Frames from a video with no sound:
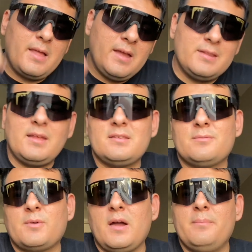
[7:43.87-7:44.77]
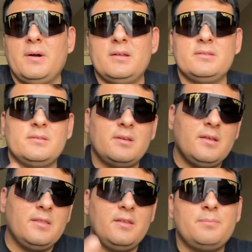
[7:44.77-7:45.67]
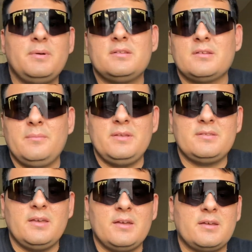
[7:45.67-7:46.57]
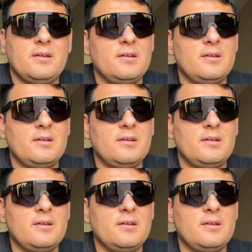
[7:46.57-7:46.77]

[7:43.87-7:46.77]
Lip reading: hit that subscribe button. This build's gonna be sick.